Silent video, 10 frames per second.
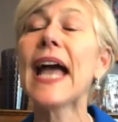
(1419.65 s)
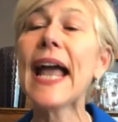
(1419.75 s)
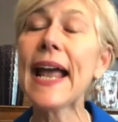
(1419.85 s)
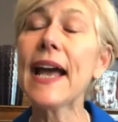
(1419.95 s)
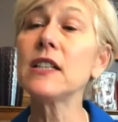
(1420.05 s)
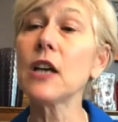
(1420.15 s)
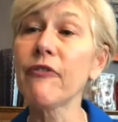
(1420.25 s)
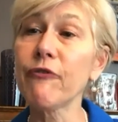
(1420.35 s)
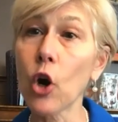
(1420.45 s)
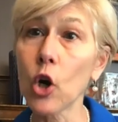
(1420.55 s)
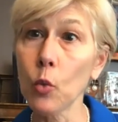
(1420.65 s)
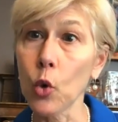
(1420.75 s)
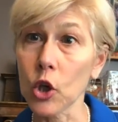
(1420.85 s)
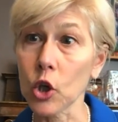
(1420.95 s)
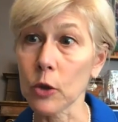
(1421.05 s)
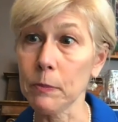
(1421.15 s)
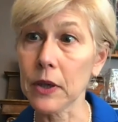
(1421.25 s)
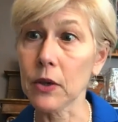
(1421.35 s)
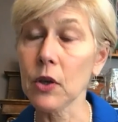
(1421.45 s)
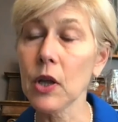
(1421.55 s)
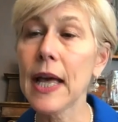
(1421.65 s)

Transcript: and a farm worker bill.